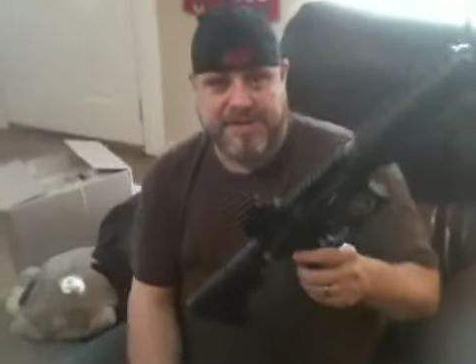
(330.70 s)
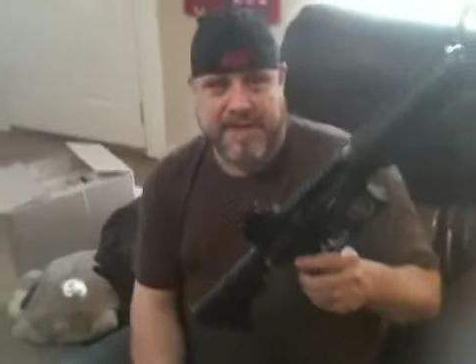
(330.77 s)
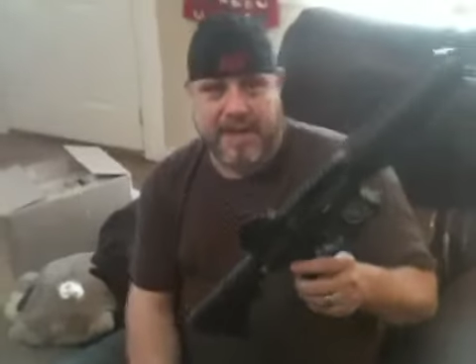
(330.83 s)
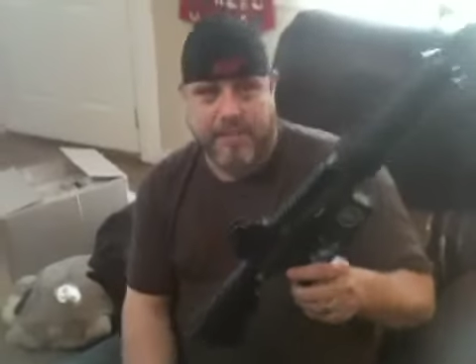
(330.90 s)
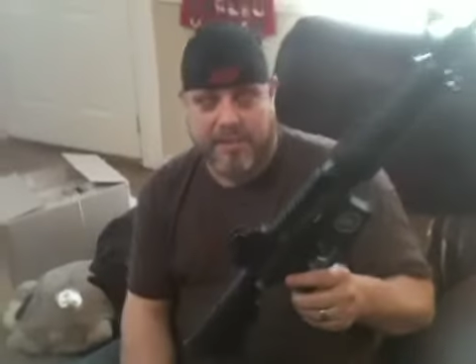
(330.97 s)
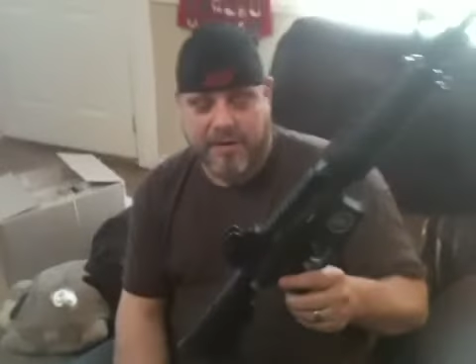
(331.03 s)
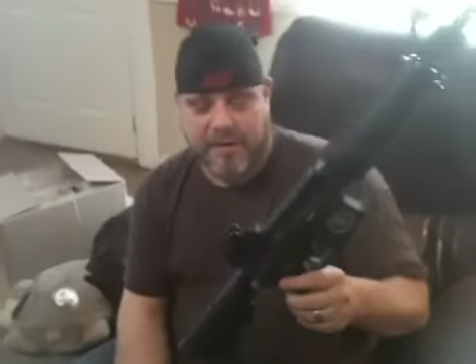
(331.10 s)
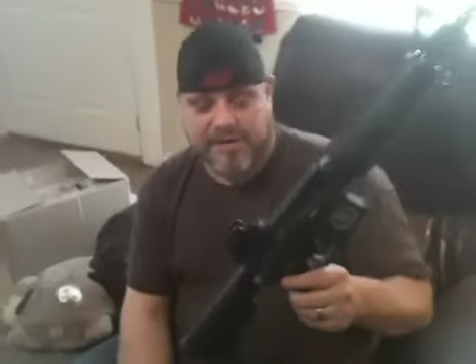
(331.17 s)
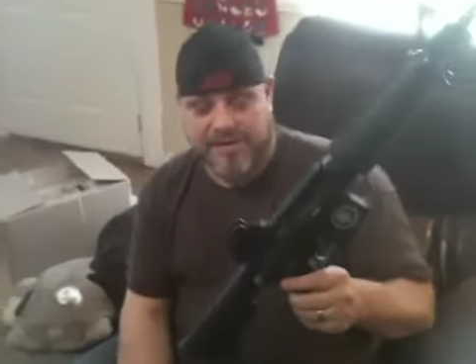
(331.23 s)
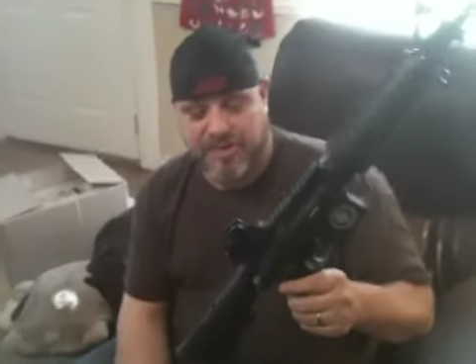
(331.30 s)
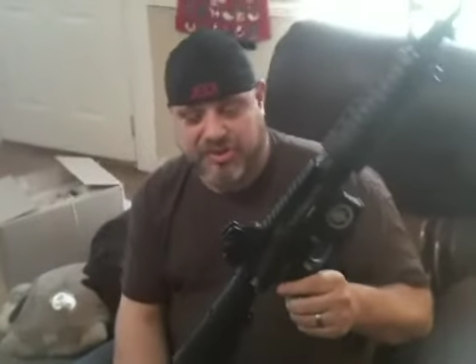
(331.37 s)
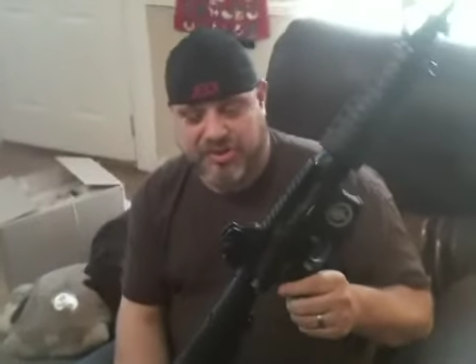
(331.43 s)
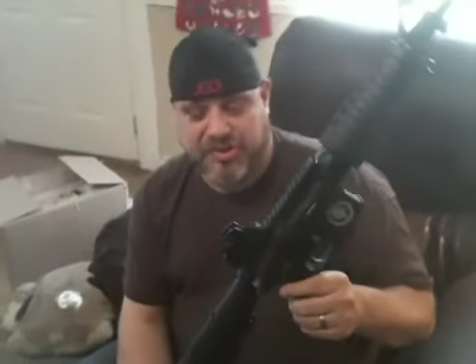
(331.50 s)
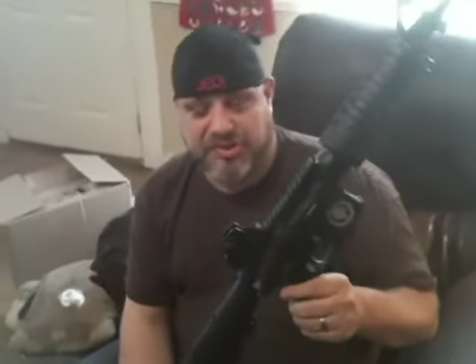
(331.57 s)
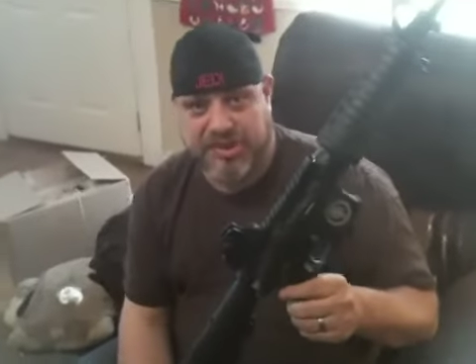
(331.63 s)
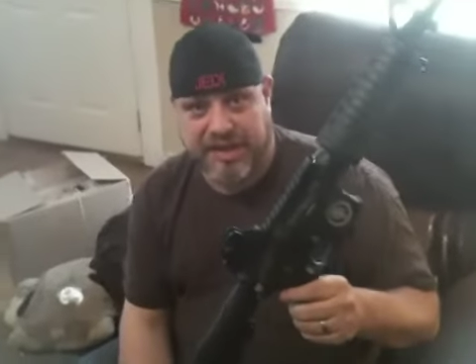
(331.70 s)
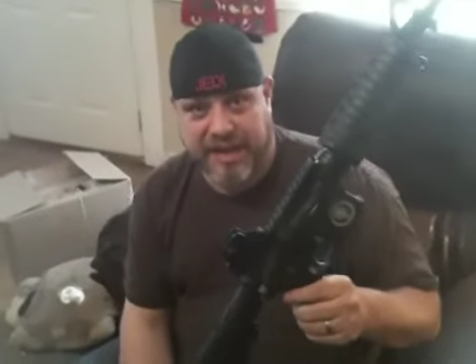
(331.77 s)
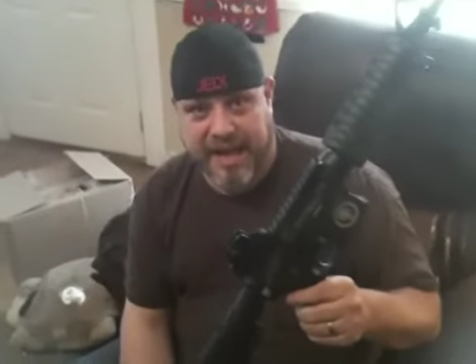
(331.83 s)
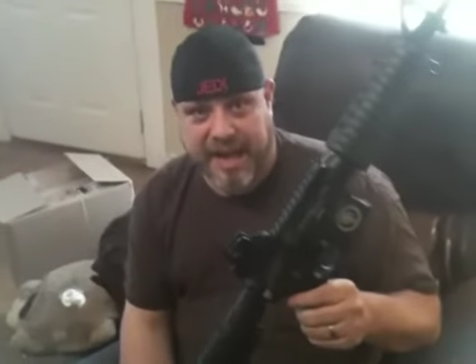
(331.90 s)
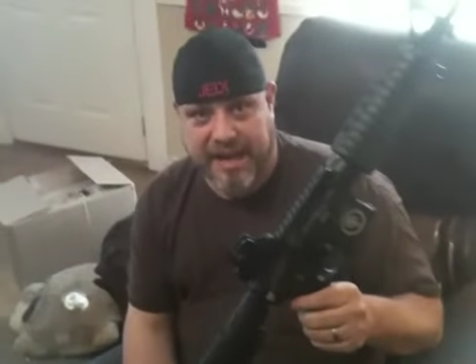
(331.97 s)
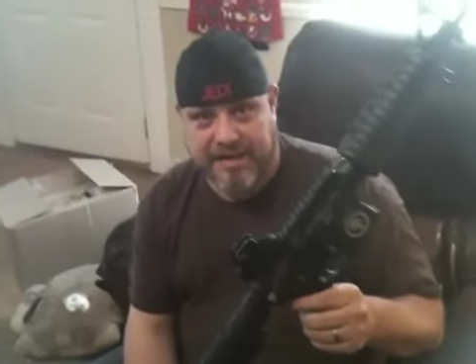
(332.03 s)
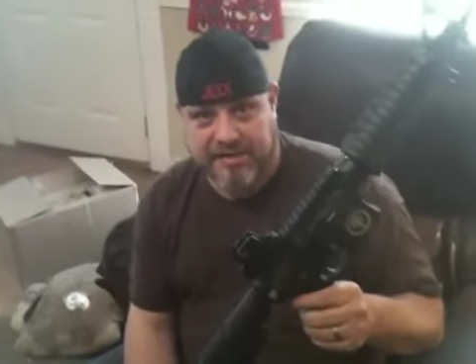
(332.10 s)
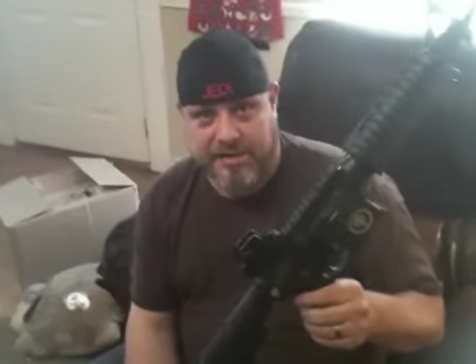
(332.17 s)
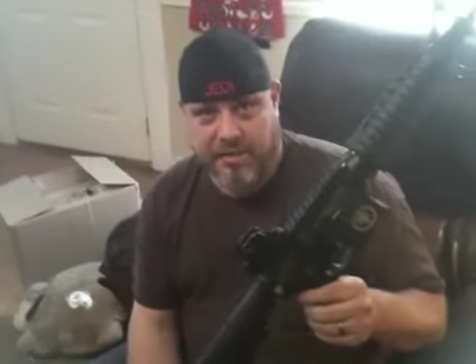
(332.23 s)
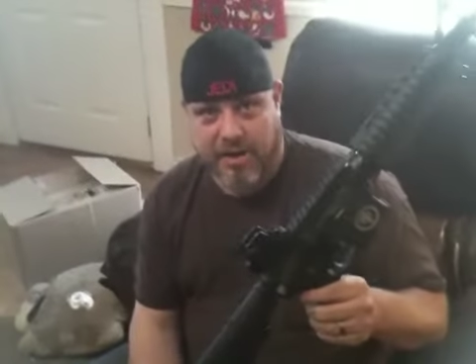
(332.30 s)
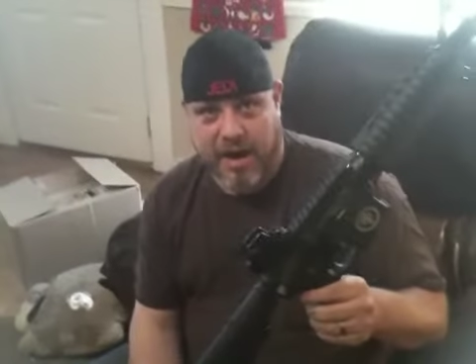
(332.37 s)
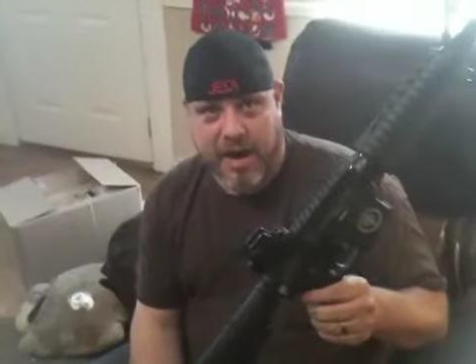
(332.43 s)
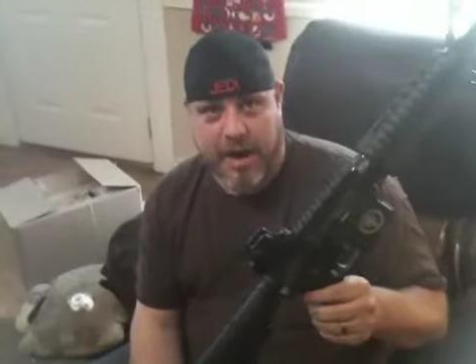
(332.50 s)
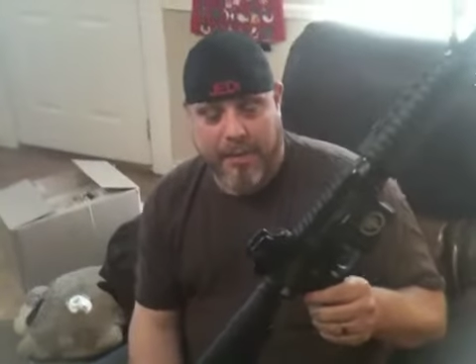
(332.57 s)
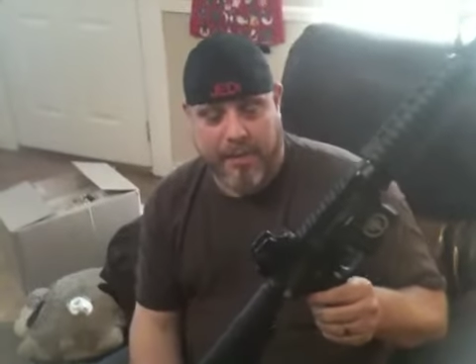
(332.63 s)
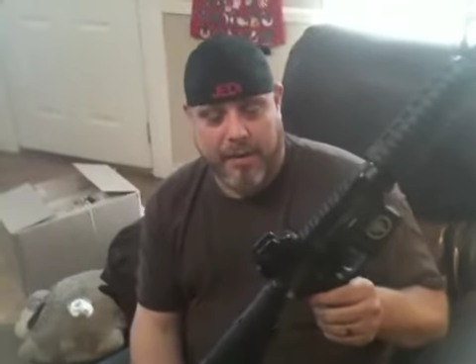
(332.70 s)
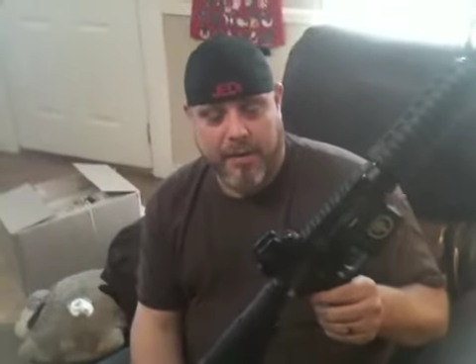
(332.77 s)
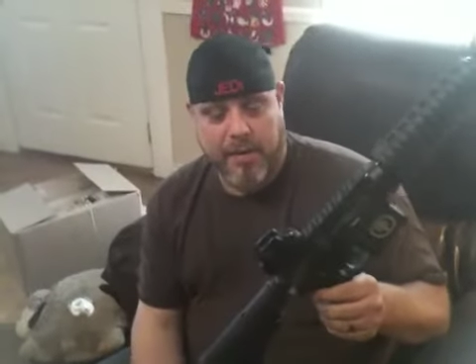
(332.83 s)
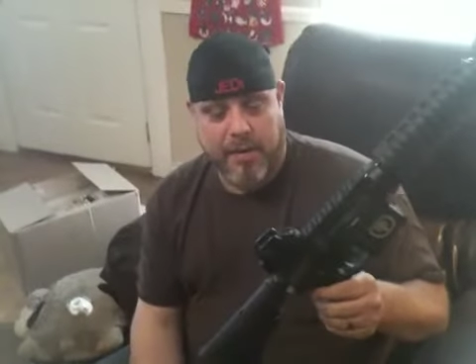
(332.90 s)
sight because it's just gay as crap